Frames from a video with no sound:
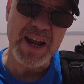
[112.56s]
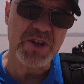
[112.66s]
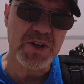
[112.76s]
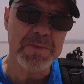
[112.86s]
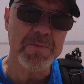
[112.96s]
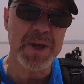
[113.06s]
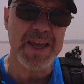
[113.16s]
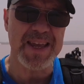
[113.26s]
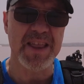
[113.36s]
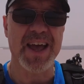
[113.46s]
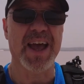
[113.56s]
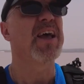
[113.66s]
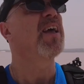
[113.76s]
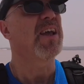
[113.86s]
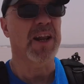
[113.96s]
actually be that
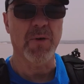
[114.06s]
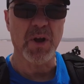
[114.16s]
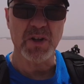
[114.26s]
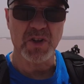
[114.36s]
you know, uh,